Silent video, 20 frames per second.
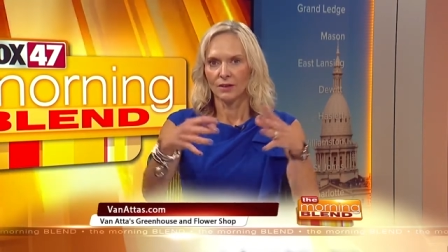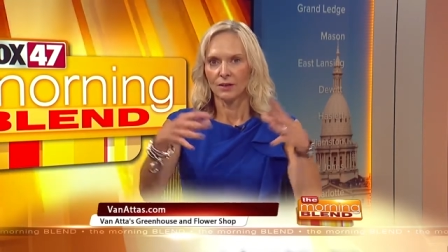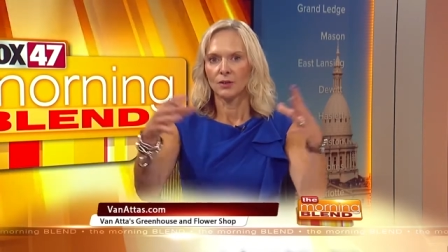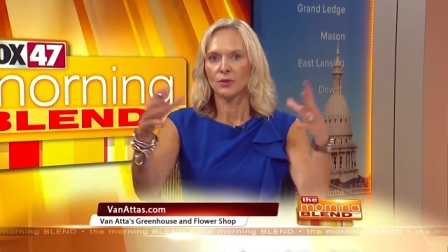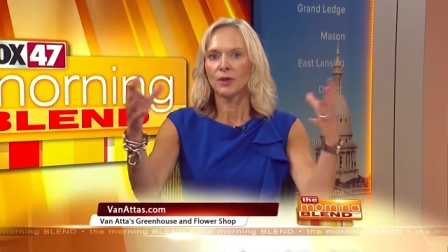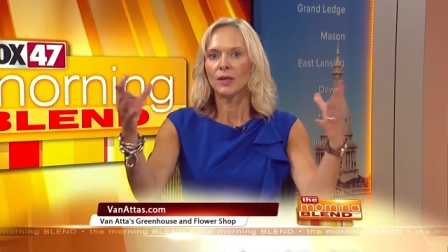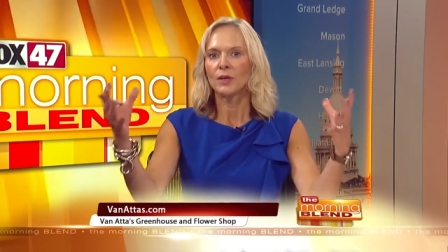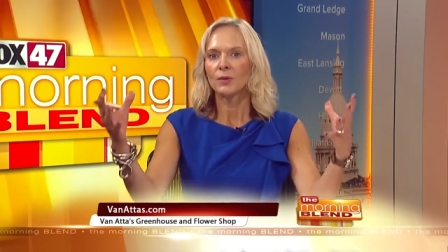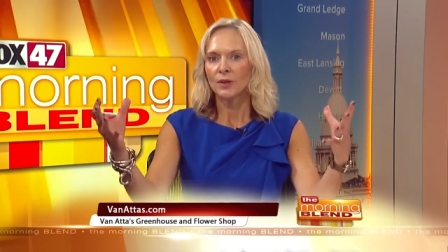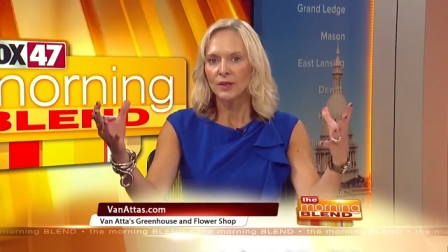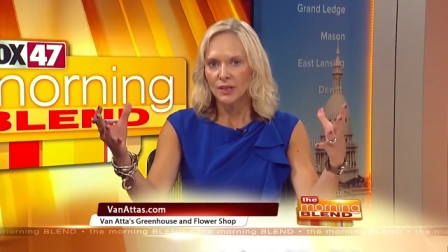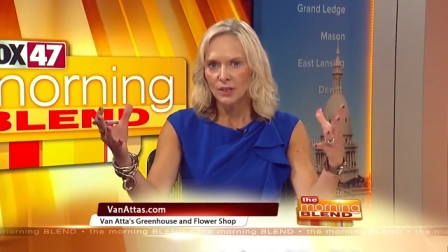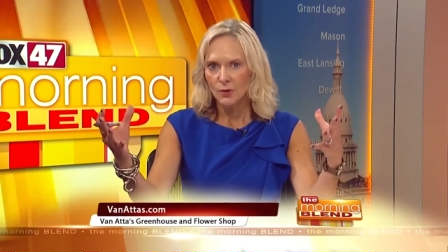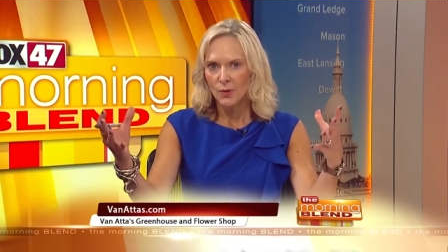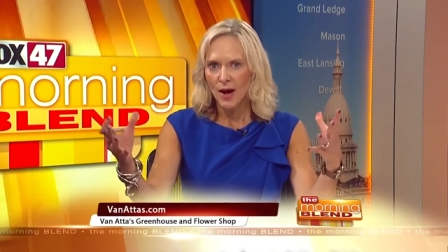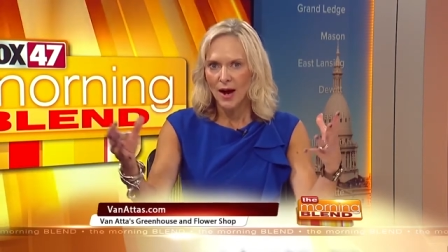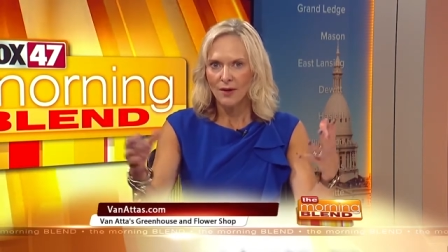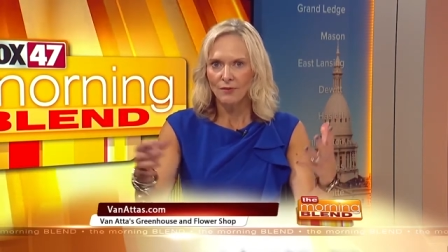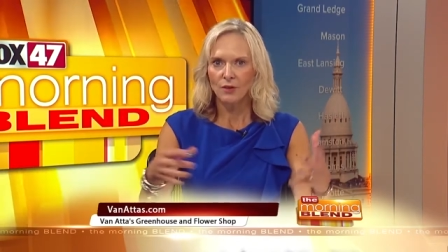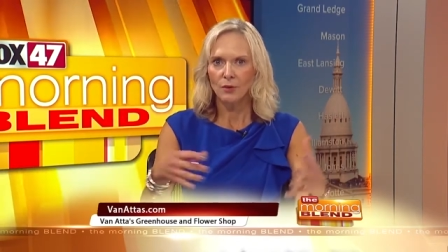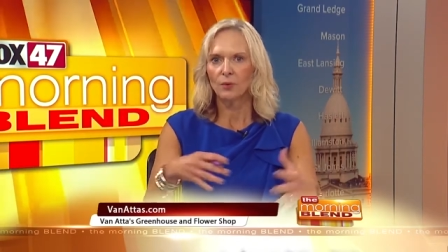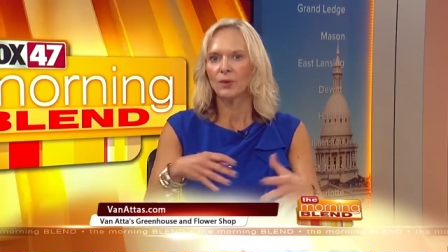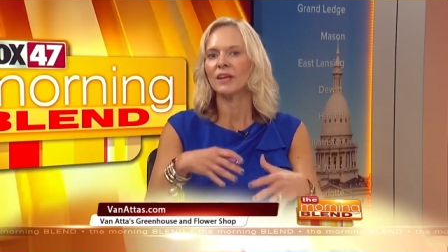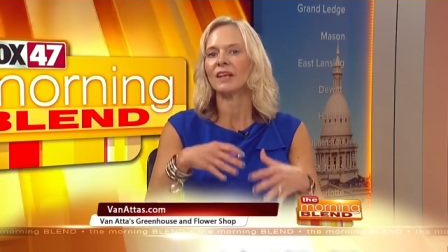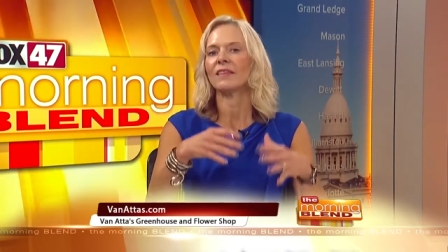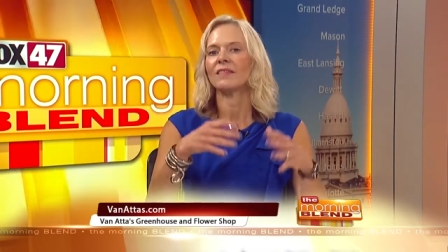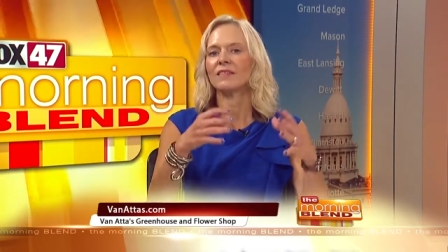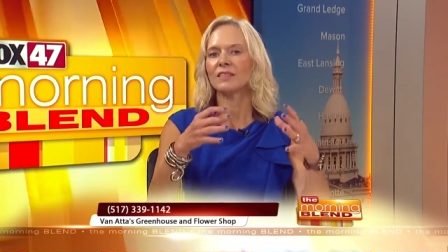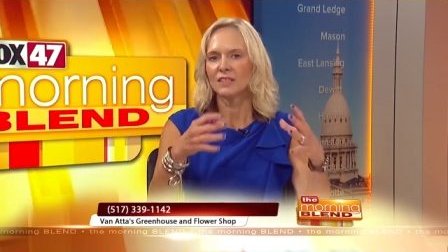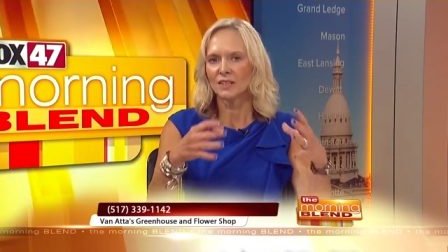the greenery that you have, the
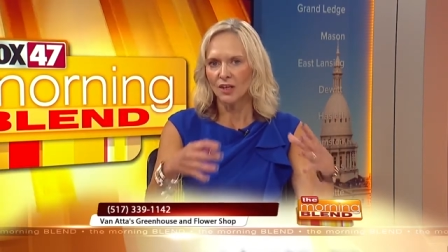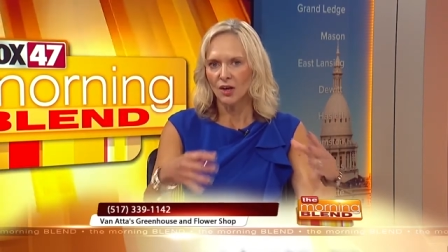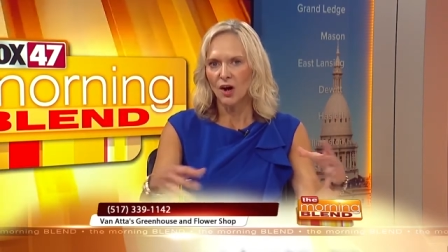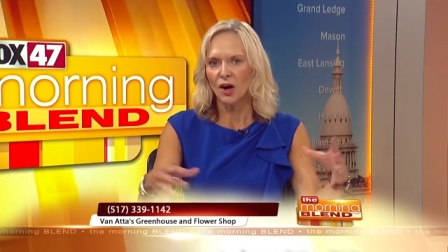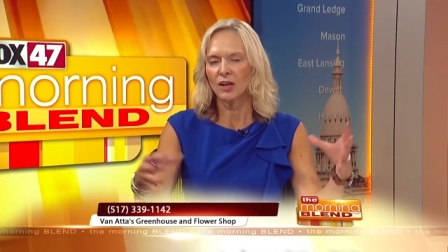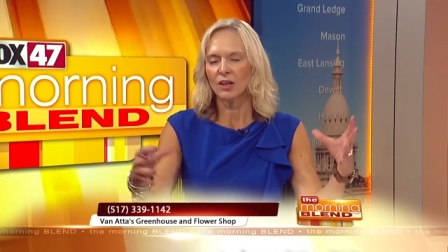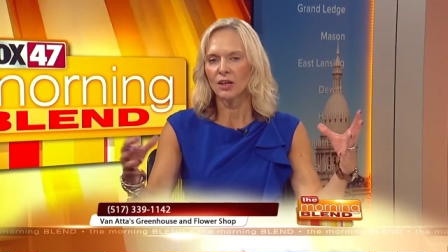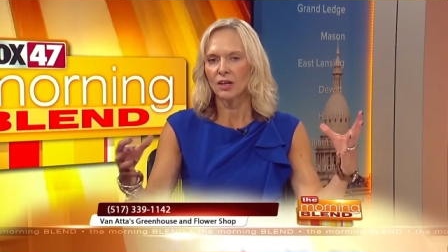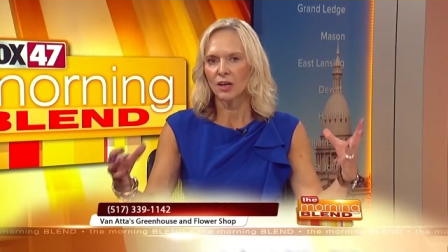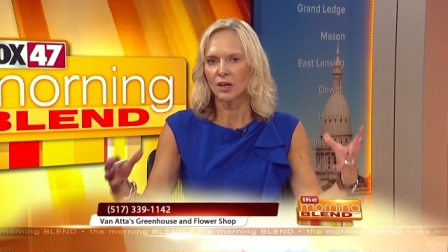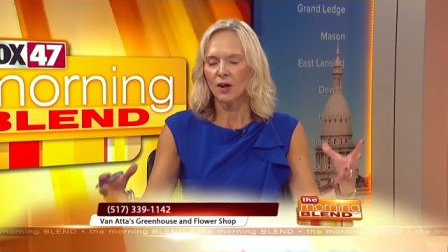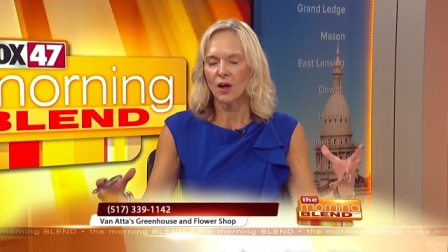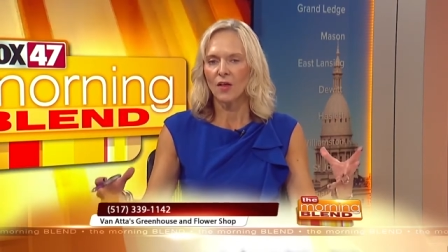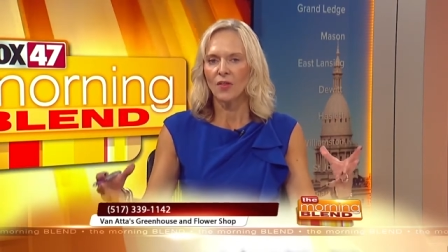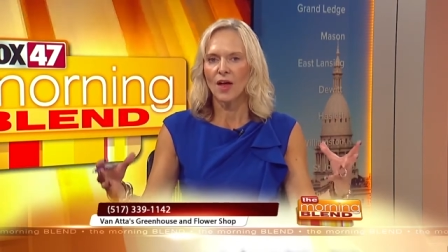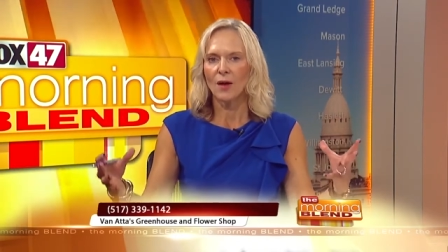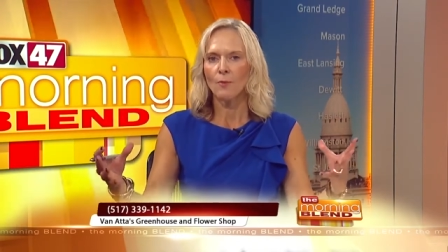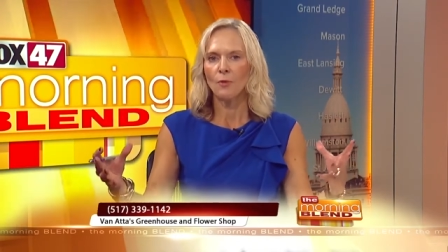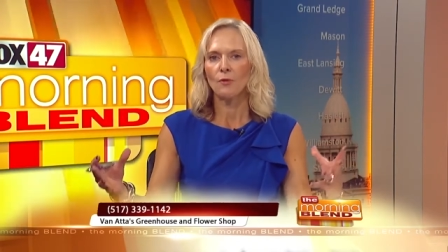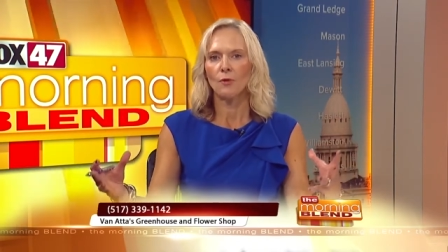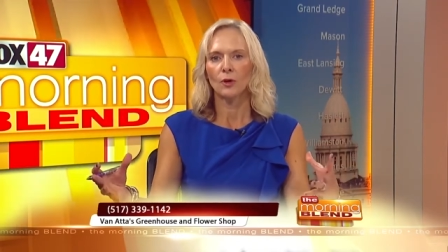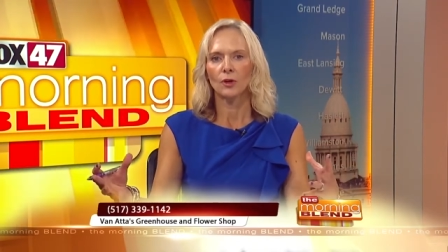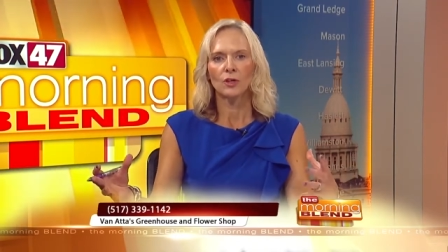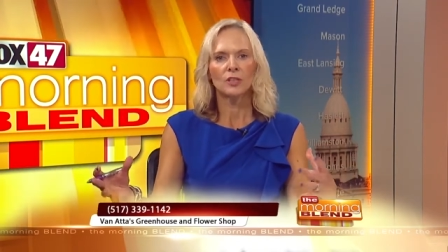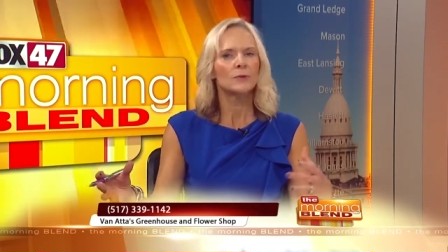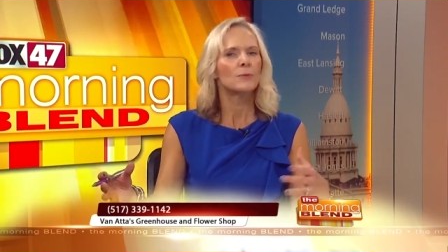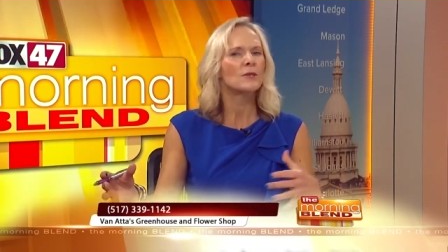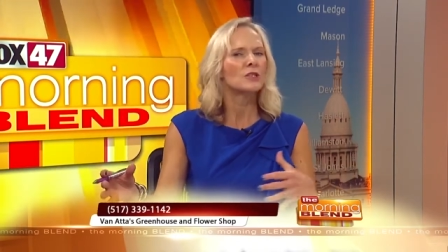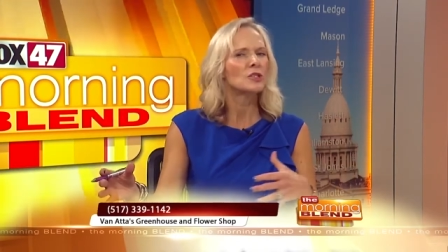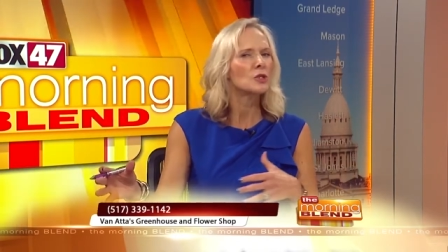wreaths and the garland and all that before
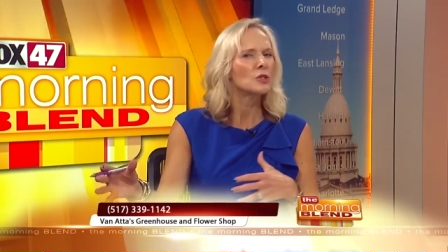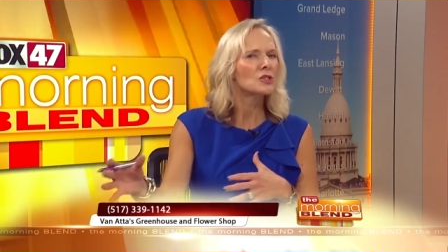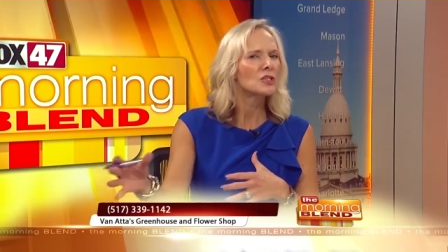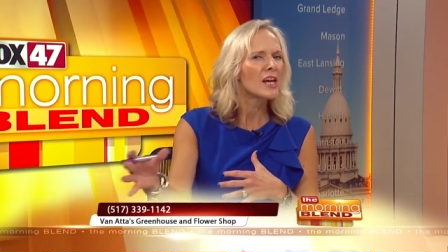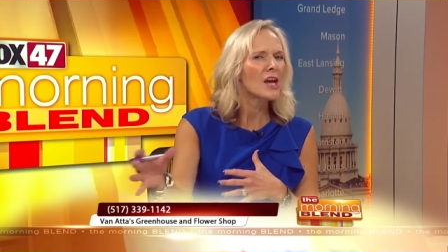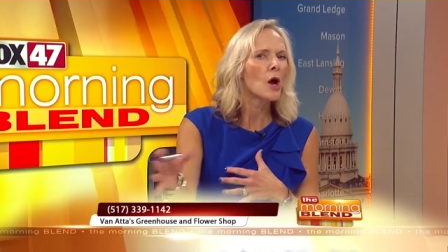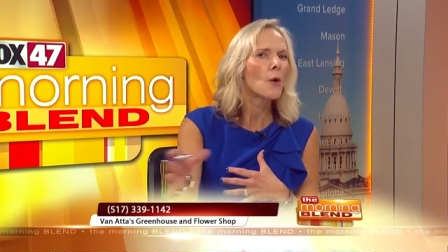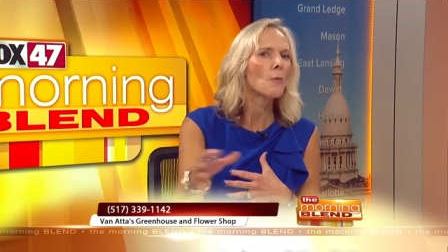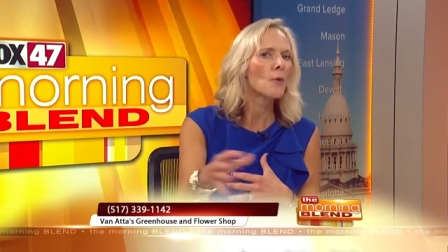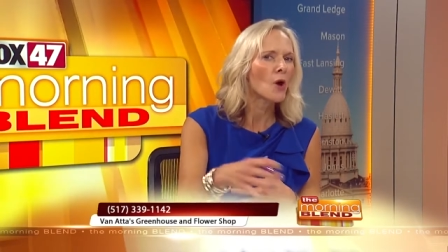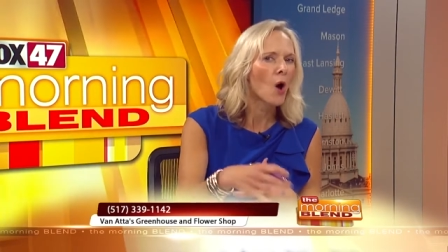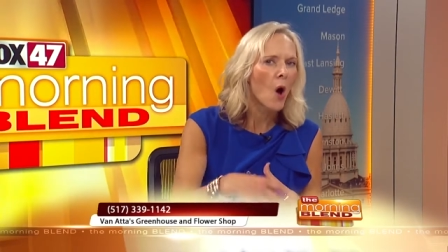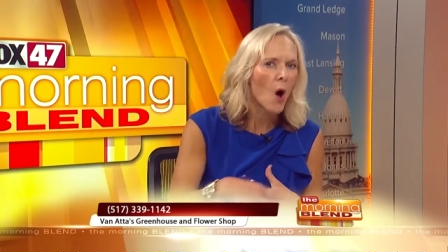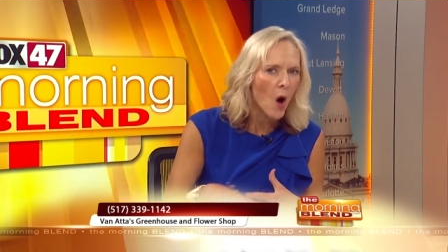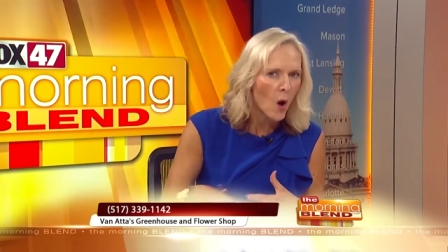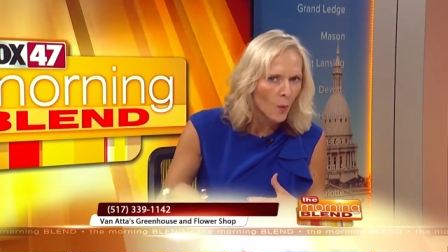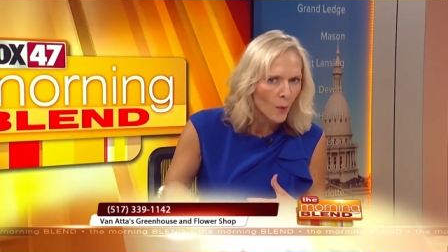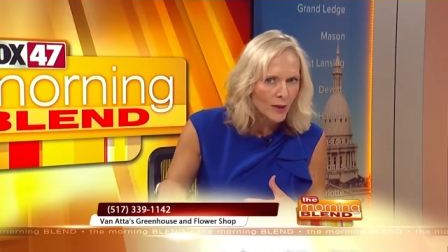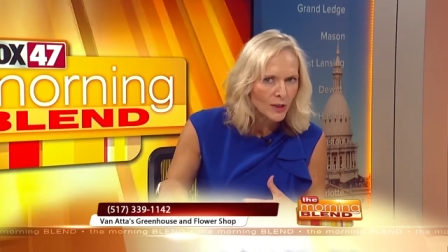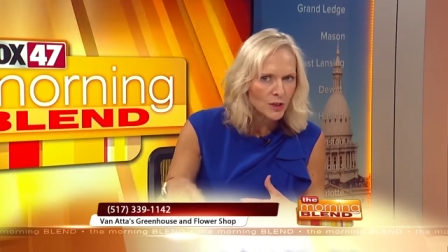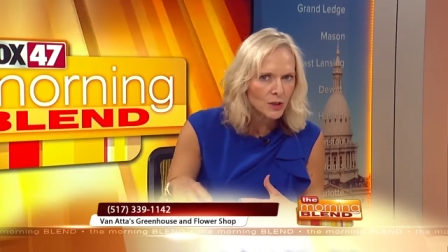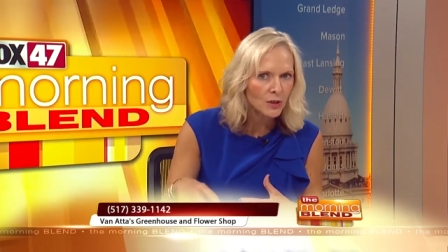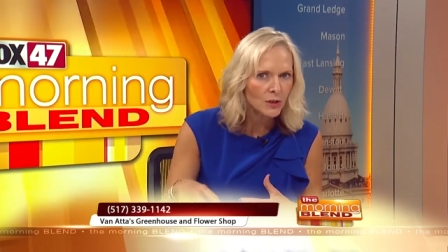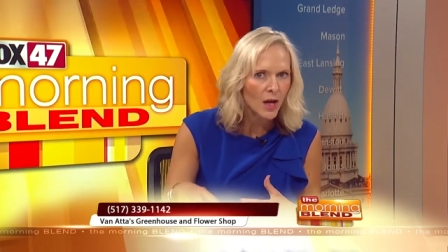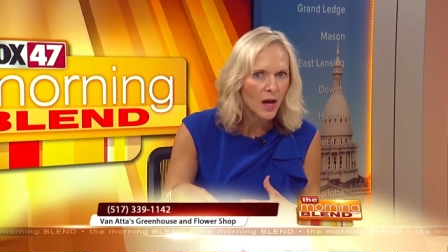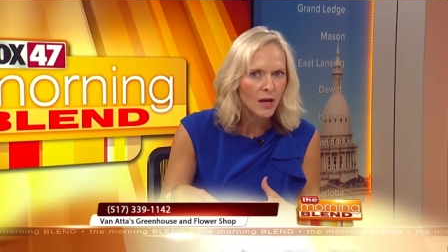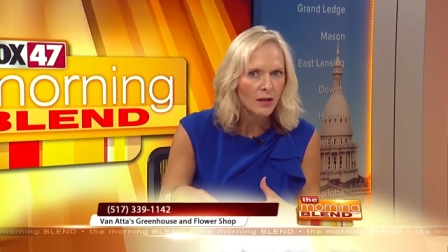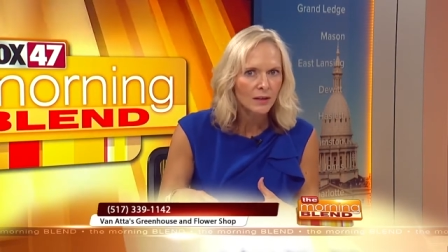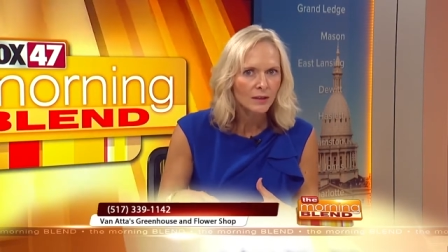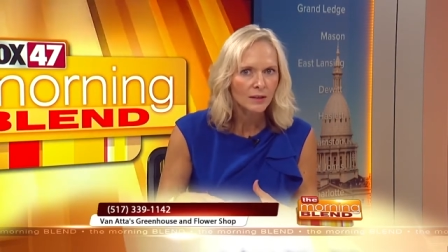Christmas. Do you stay open all winter
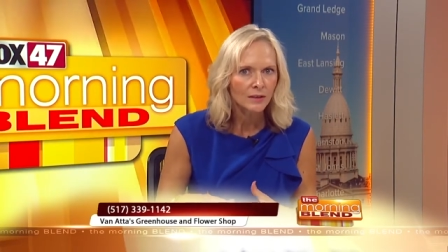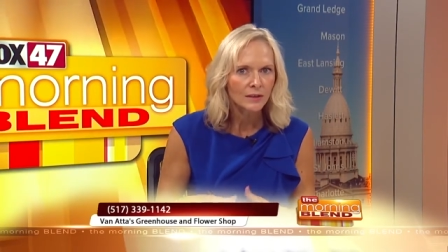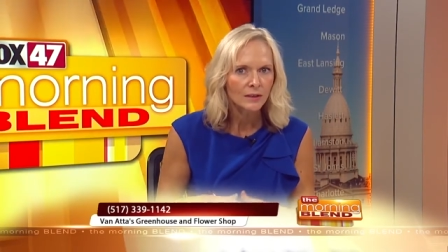long?